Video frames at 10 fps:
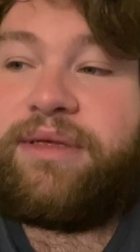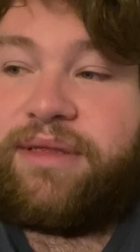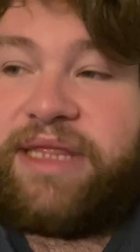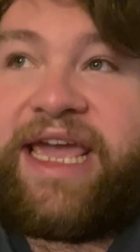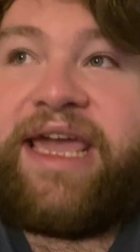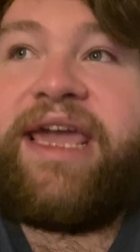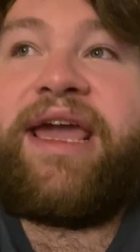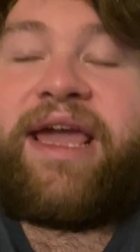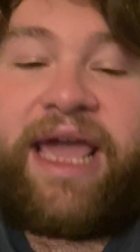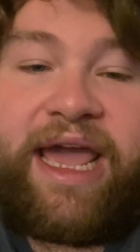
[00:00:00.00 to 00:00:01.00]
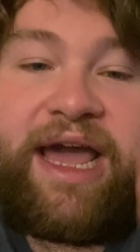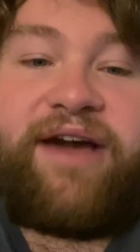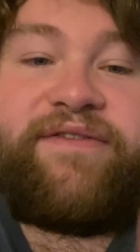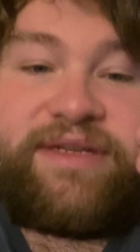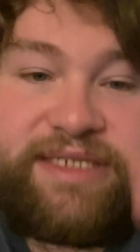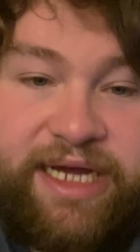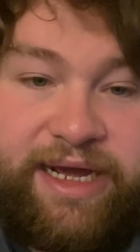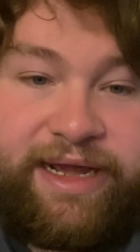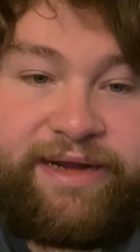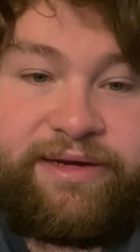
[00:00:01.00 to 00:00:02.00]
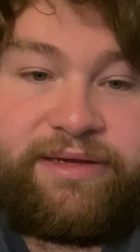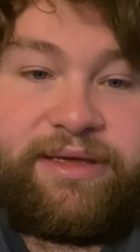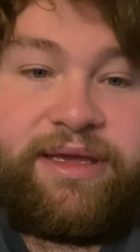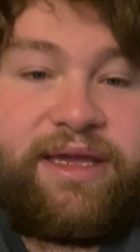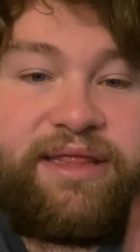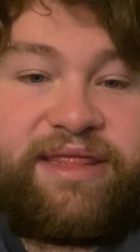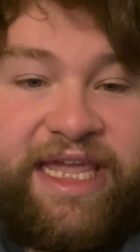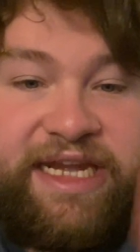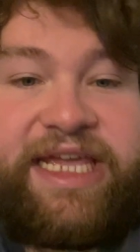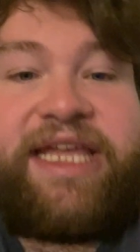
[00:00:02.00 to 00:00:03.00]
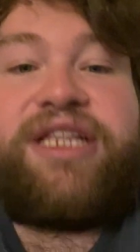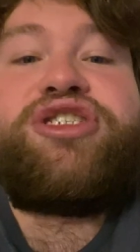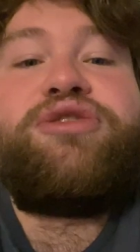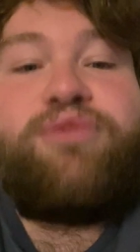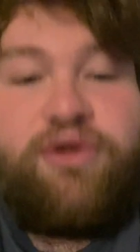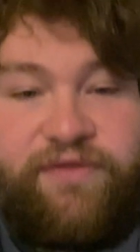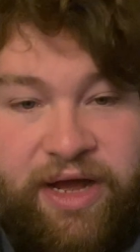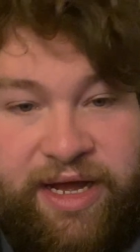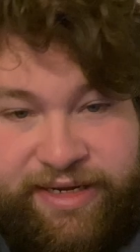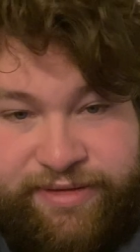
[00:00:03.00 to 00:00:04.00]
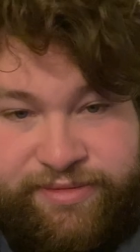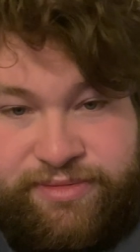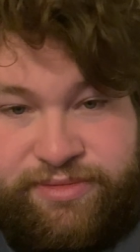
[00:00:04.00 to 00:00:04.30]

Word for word: They have died. They need to move on.